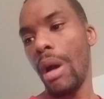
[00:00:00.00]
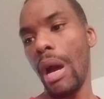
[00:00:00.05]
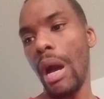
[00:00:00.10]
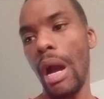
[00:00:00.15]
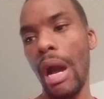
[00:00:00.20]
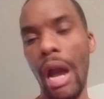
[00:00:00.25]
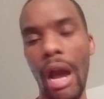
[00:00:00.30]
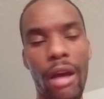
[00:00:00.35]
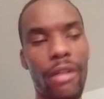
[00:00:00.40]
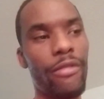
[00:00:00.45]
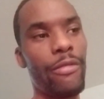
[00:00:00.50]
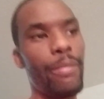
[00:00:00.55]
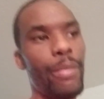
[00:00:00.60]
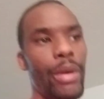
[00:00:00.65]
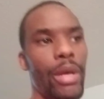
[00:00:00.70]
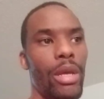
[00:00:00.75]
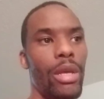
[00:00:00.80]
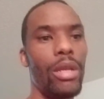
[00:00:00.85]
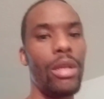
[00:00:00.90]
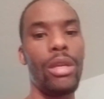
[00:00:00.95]
I've
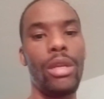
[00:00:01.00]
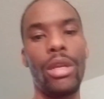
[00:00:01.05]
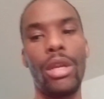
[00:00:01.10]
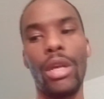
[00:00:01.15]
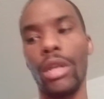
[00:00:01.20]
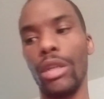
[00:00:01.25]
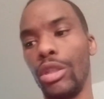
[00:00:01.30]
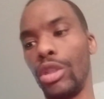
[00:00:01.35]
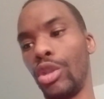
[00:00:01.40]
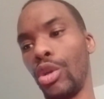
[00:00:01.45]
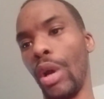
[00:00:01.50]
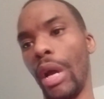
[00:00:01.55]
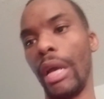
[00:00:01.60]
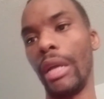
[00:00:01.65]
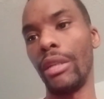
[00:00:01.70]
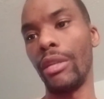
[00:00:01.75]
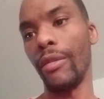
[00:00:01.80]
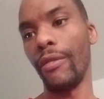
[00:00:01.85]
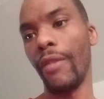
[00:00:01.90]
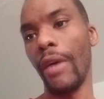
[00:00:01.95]
been trying
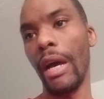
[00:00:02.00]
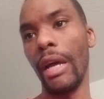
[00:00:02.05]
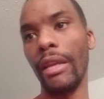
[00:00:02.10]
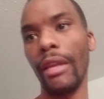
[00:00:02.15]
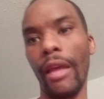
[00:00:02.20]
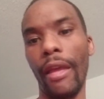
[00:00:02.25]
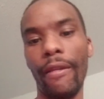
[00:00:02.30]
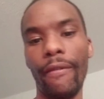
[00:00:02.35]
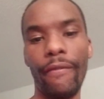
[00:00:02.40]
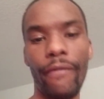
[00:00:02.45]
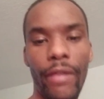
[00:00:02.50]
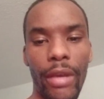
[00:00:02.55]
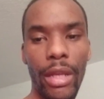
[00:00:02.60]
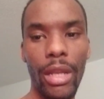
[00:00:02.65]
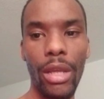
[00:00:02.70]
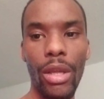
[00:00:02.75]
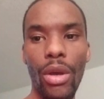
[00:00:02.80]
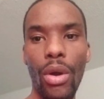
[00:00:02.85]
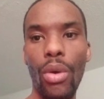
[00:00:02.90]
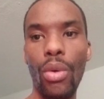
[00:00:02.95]
to find a
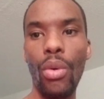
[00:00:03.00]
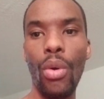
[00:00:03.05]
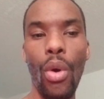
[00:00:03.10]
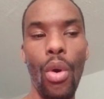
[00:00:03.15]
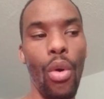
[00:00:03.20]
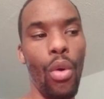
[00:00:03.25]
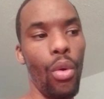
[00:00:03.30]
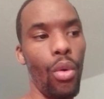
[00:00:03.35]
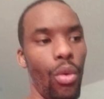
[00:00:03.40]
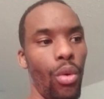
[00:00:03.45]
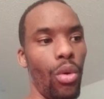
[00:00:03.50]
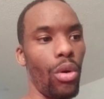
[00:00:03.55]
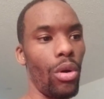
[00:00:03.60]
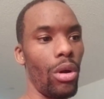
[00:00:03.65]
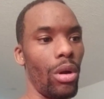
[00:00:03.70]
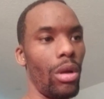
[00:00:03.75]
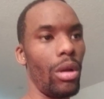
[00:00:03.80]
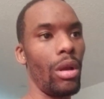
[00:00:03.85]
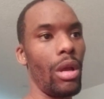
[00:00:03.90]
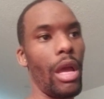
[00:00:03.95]
video or
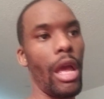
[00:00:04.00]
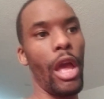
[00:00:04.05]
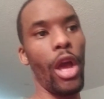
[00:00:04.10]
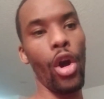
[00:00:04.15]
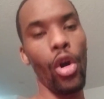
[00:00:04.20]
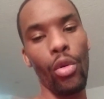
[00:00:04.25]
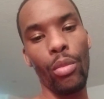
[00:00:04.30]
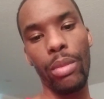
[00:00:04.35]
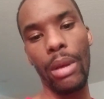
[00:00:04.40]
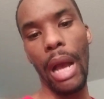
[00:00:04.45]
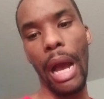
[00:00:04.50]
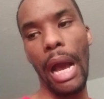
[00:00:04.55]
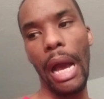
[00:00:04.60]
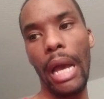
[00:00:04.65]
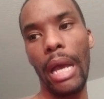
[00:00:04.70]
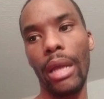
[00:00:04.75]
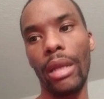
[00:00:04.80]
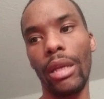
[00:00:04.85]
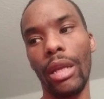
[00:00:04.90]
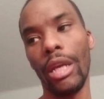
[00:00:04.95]
help
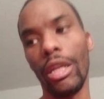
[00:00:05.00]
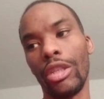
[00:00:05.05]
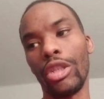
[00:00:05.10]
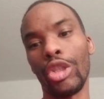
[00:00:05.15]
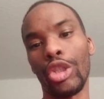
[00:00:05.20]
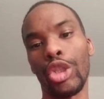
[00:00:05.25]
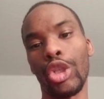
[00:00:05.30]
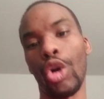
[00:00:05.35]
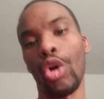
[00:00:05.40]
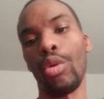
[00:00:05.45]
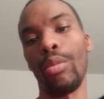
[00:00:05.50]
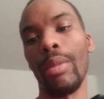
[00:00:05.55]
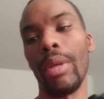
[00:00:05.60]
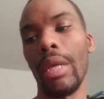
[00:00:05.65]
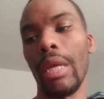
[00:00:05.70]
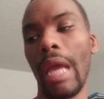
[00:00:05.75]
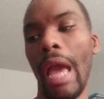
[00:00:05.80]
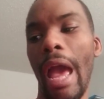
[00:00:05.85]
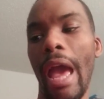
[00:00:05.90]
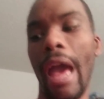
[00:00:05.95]
guide to show me
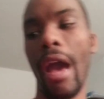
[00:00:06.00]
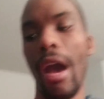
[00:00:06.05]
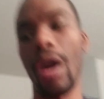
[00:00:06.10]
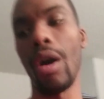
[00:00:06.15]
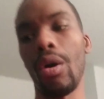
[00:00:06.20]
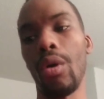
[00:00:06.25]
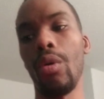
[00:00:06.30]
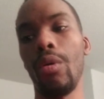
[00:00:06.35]
how